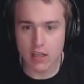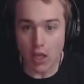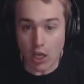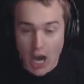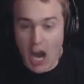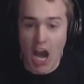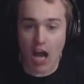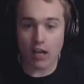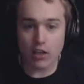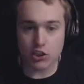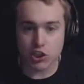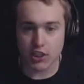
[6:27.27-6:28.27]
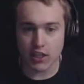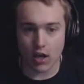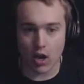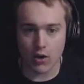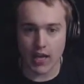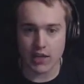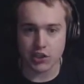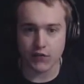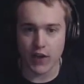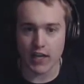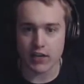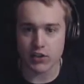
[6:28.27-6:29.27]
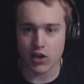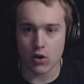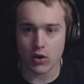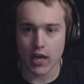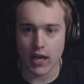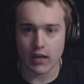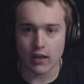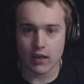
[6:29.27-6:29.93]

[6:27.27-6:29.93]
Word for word: Ah! She did- okay, she vanished. Okay.